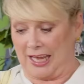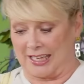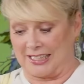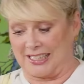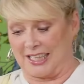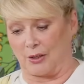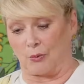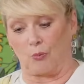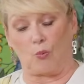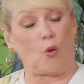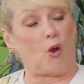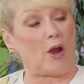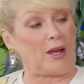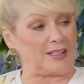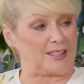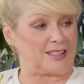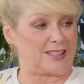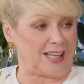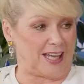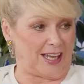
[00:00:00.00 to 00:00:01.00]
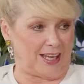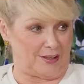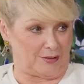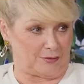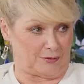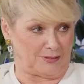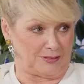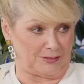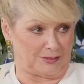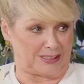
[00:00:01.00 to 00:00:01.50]
and he had a white
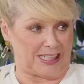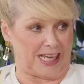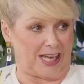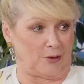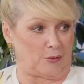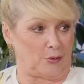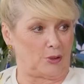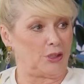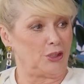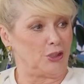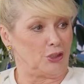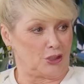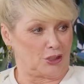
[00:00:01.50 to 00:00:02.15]
towel, towel